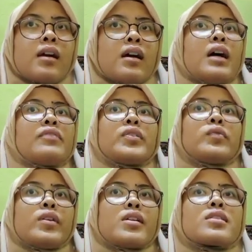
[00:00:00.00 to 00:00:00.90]

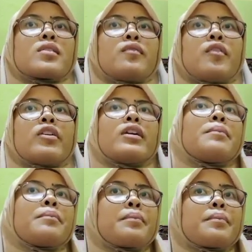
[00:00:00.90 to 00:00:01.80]
Afterwards,
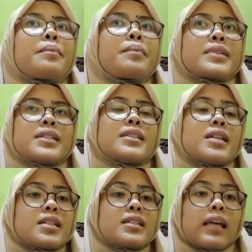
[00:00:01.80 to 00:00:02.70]
for
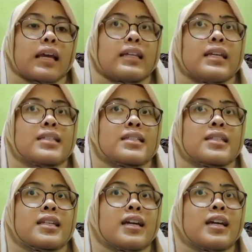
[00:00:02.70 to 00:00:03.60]
presentation techniques,
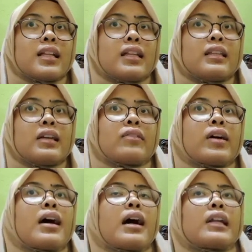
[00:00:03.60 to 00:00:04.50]
there
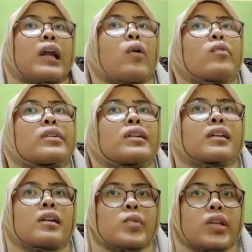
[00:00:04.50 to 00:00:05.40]
are an oral
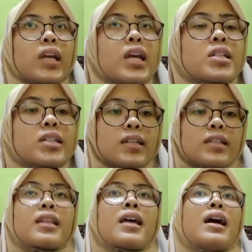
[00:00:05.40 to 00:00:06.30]

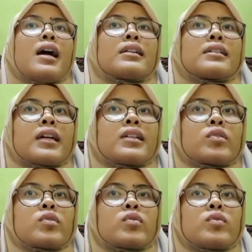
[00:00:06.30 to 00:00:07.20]
communication
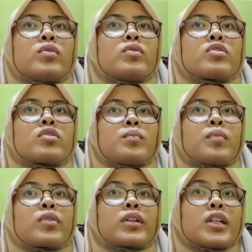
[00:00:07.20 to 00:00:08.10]
tend to use
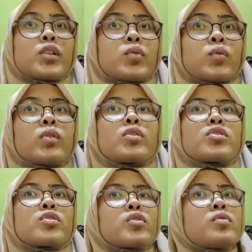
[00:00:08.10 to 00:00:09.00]
supporting tools
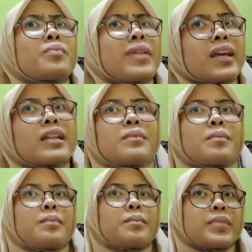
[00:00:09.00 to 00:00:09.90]
to make the
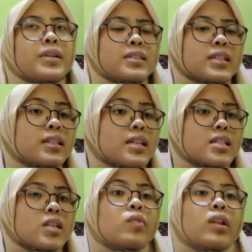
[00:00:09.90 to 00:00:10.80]

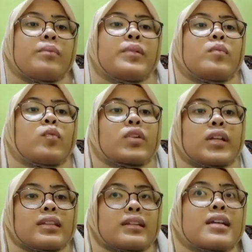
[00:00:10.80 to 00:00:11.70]
presentation will be more
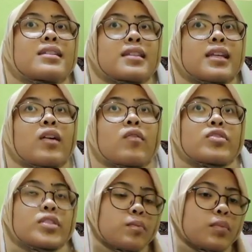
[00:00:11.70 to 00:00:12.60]
interesting or
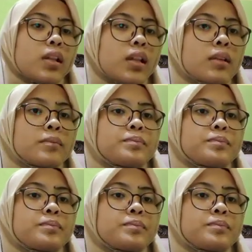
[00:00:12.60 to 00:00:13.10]
simple.